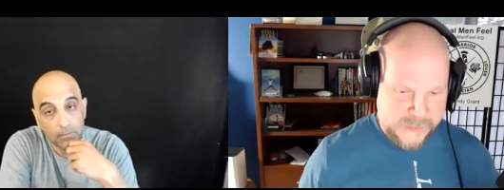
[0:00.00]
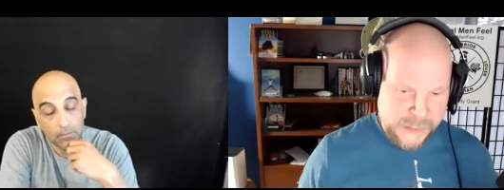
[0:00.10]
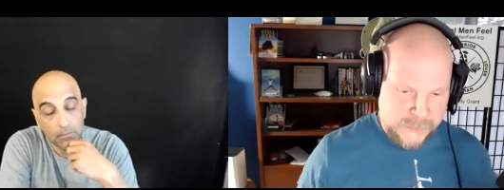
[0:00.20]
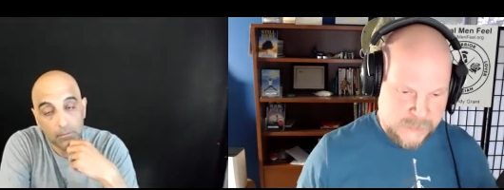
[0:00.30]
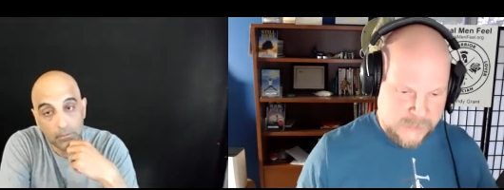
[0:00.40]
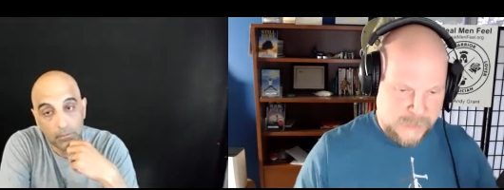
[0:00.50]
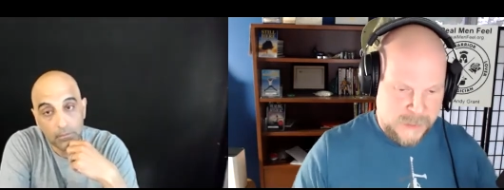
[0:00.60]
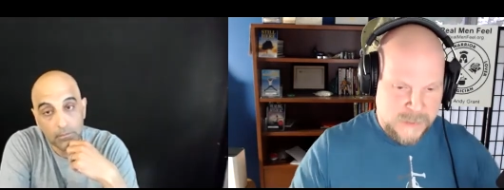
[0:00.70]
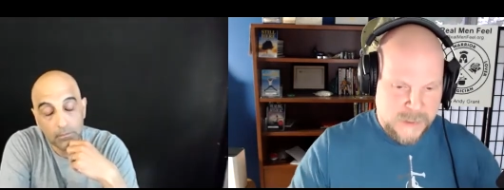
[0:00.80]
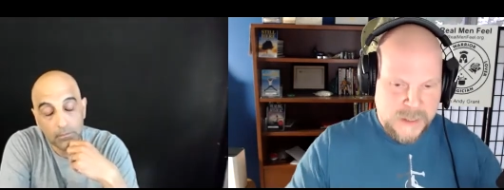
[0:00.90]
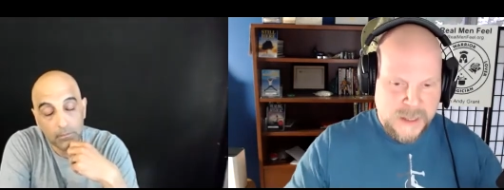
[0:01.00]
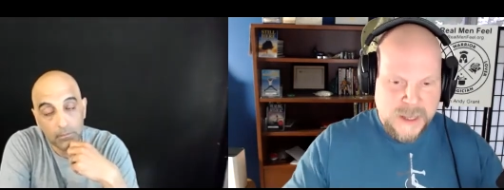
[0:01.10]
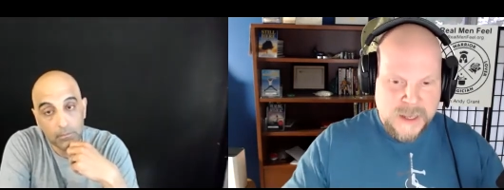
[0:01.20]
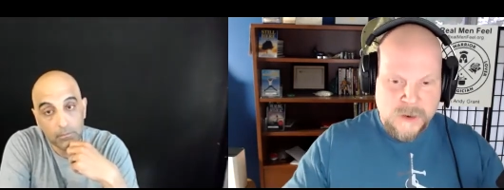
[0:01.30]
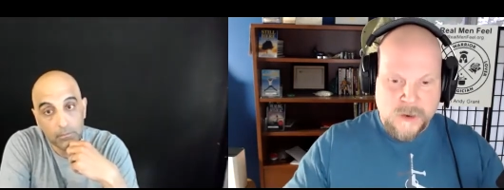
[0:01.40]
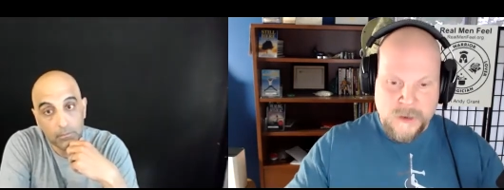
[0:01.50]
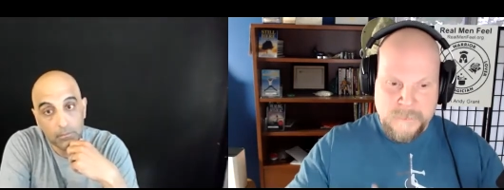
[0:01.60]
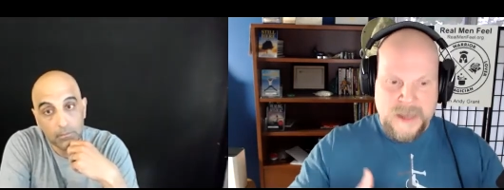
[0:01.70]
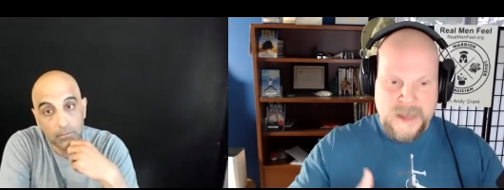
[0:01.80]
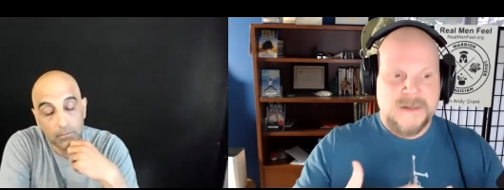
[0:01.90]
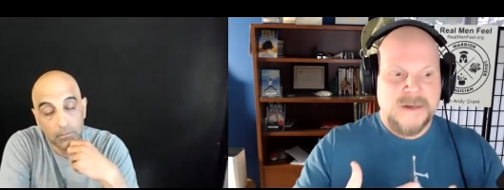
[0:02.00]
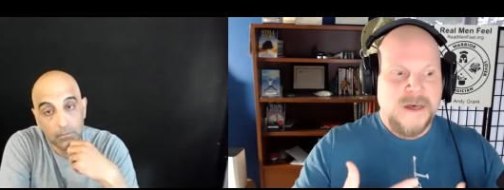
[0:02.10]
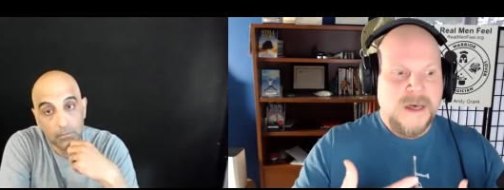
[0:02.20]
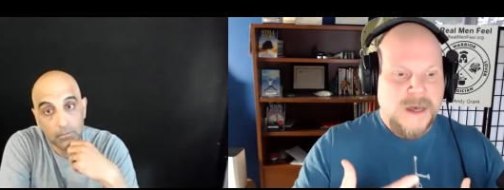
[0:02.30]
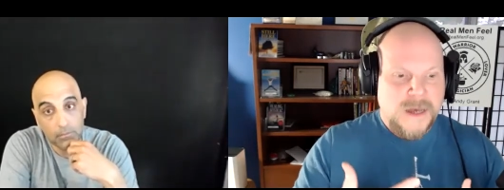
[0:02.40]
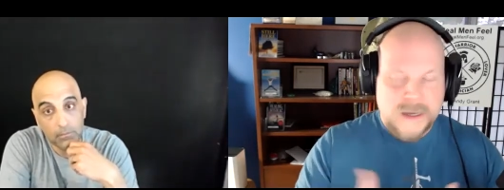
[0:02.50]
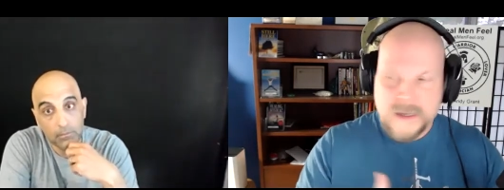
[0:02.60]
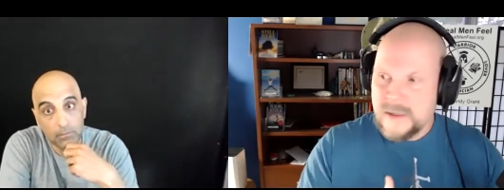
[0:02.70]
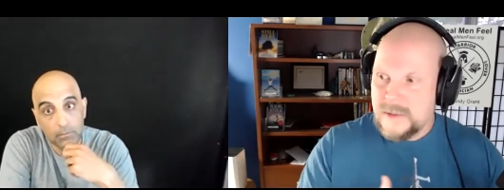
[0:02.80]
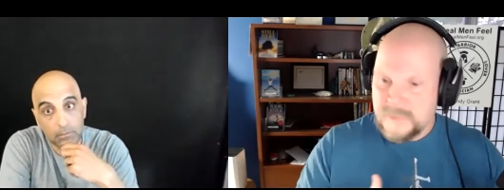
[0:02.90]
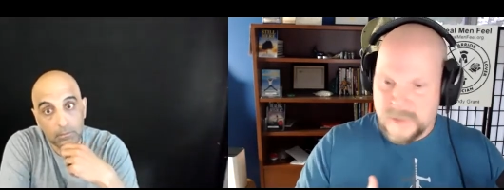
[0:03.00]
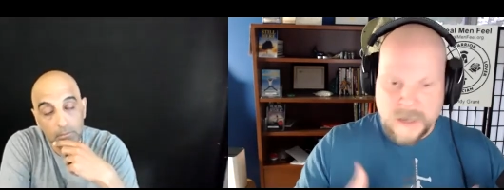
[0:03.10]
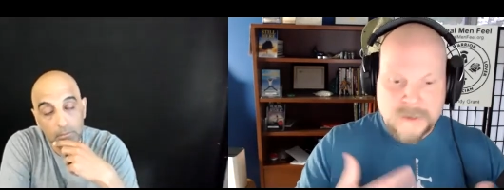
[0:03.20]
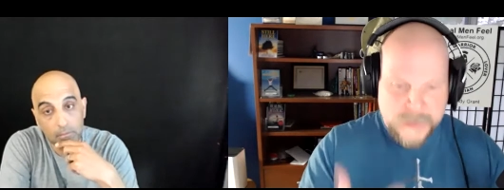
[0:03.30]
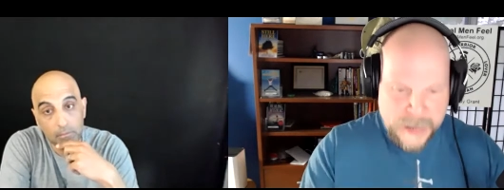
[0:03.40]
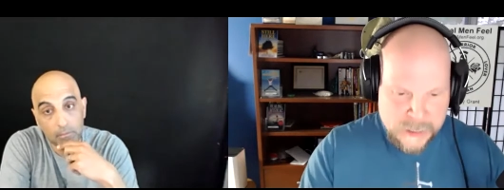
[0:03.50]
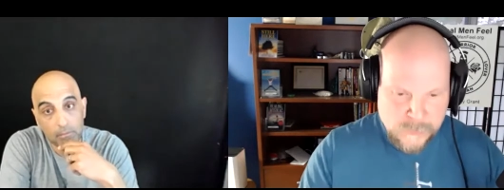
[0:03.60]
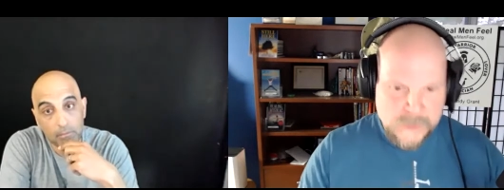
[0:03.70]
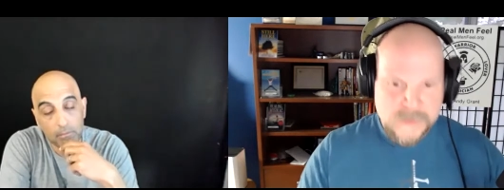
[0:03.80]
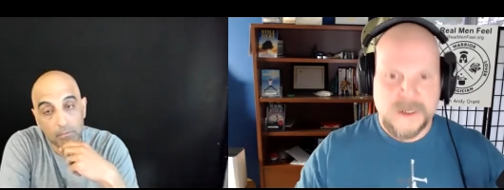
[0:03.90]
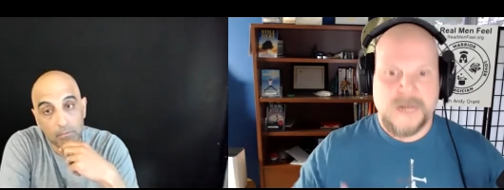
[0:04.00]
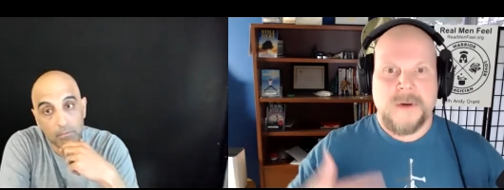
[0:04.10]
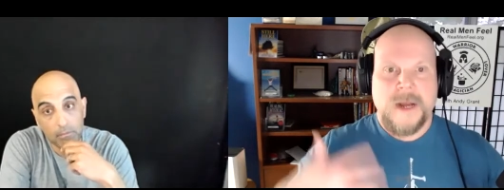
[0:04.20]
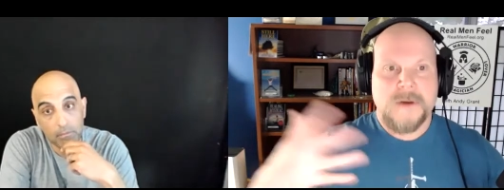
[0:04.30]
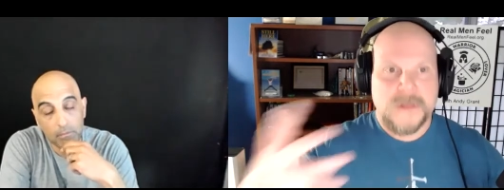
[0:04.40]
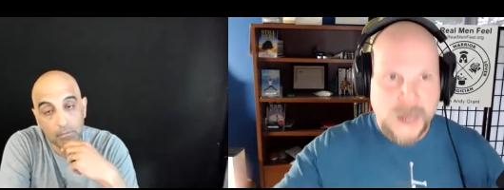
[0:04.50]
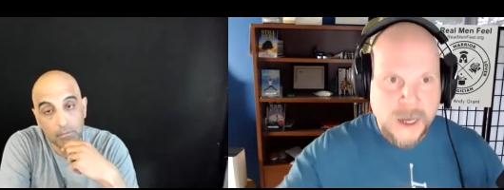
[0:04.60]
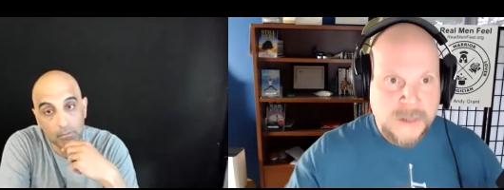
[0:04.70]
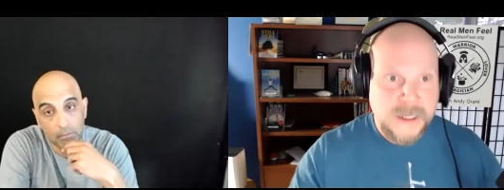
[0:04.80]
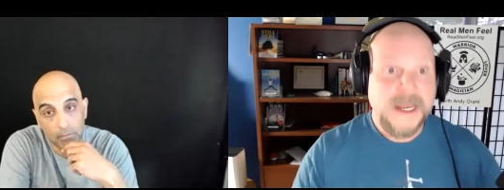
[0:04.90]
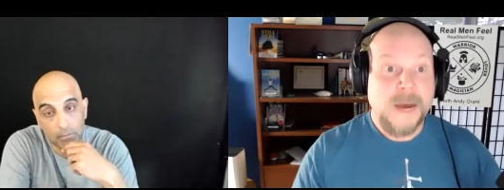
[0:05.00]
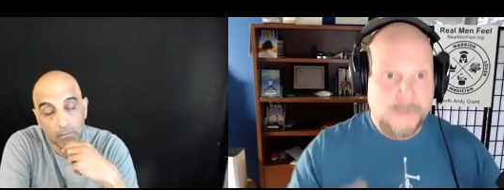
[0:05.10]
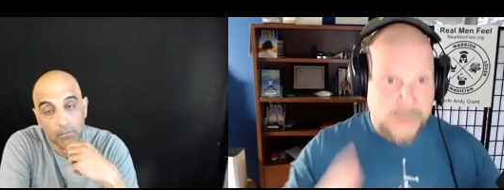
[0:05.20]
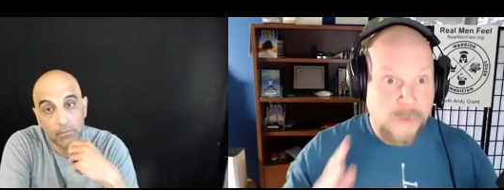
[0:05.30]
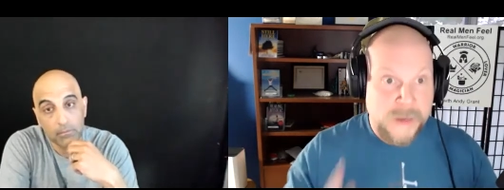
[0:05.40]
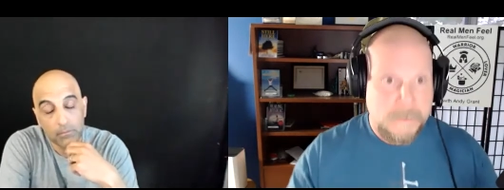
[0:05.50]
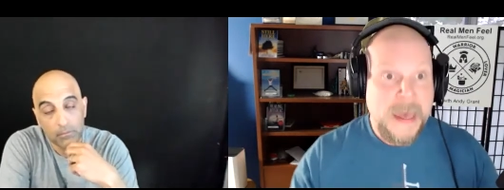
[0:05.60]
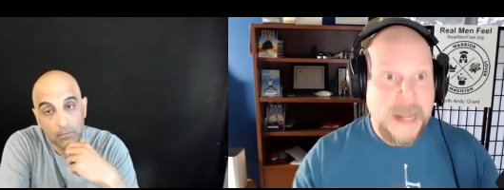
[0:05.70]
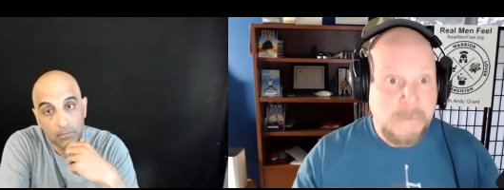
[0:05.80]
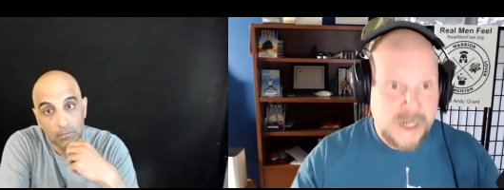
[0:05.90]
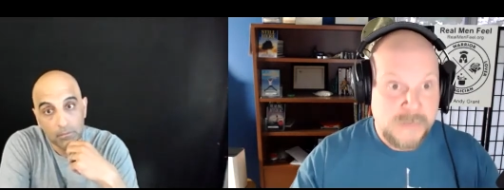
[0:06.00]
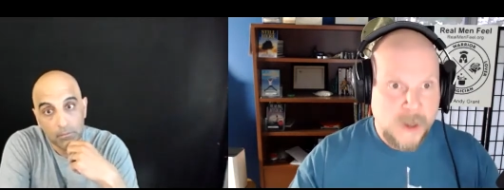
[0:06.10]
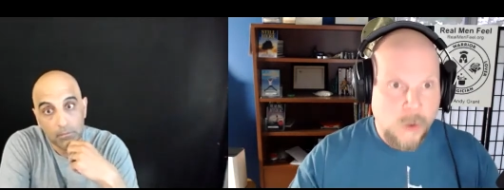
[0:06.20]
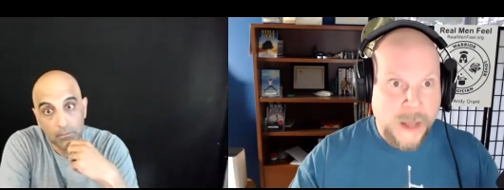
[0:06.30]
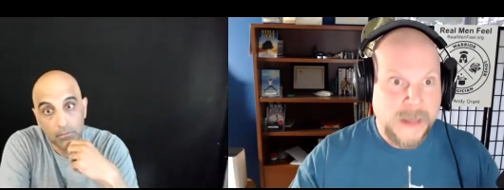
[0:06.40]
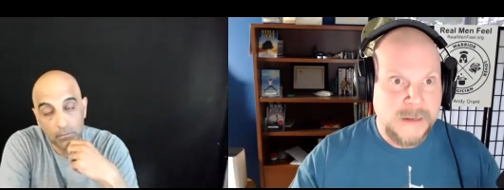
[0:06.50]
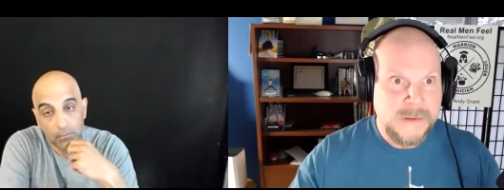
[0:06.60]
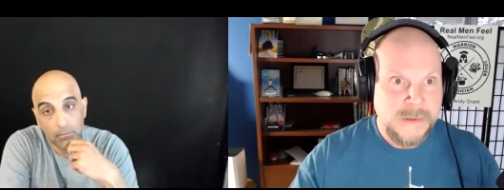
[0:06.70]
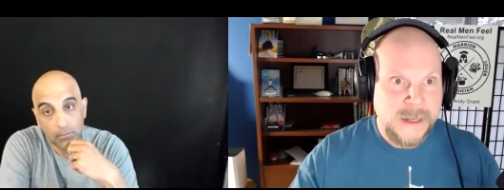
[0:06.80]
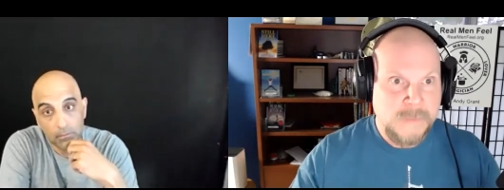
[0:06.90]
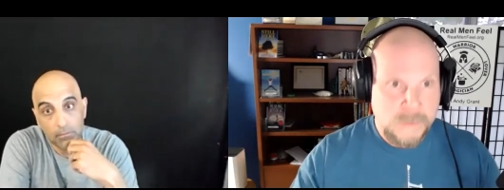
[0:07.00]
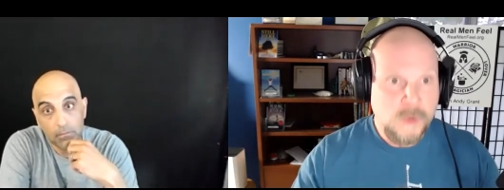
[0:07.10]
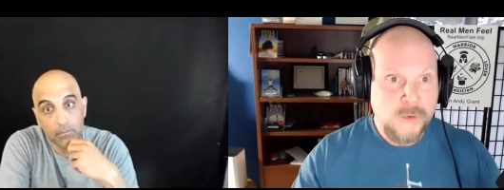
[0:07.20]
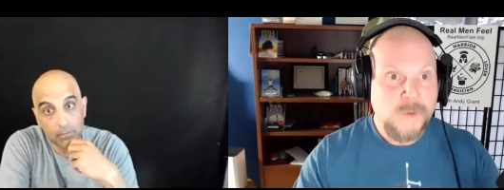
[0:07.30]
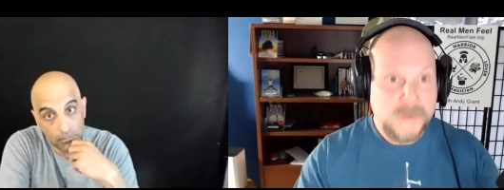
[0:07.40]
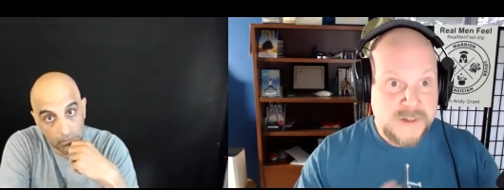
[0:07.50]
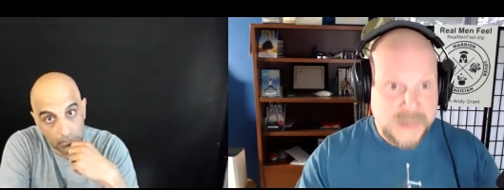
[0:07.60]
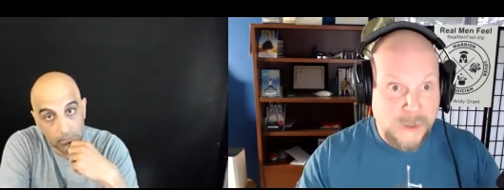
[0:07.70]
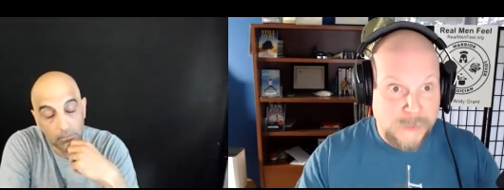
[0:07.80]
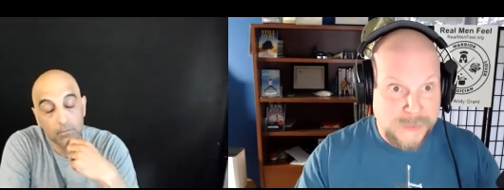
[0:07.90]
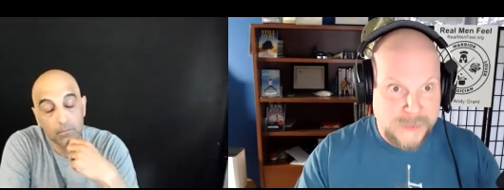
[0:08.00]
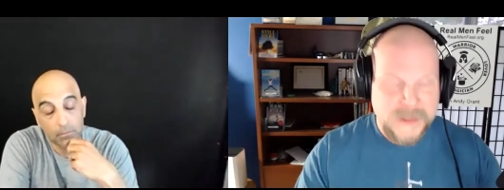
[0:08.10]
Speaker 1: silence. But you know, going back to uh, the hunter gatherers, and we're out on the hunt, and yeah, we, men must be quiet and move with stealth,